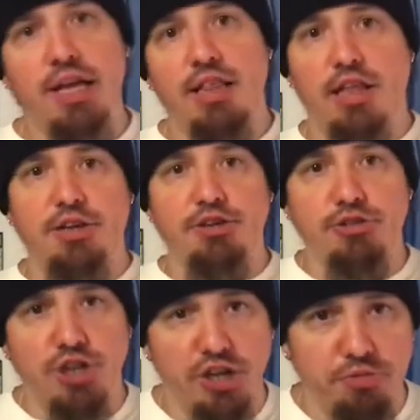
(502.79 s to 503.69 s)
letting you
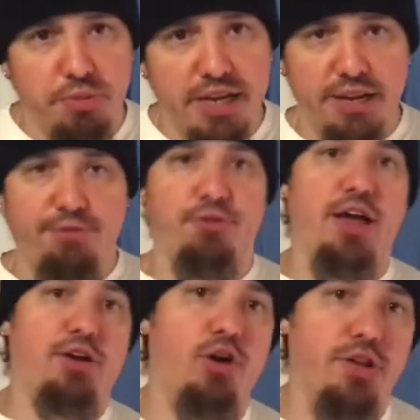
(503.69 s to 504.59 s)
judge me for
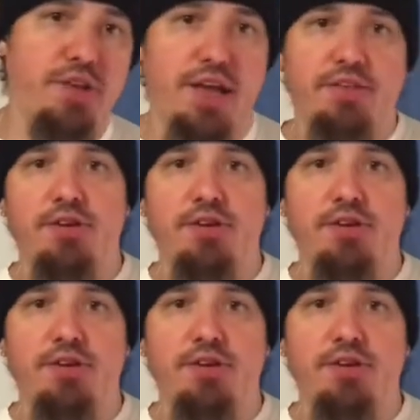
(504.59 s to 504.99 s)
that content.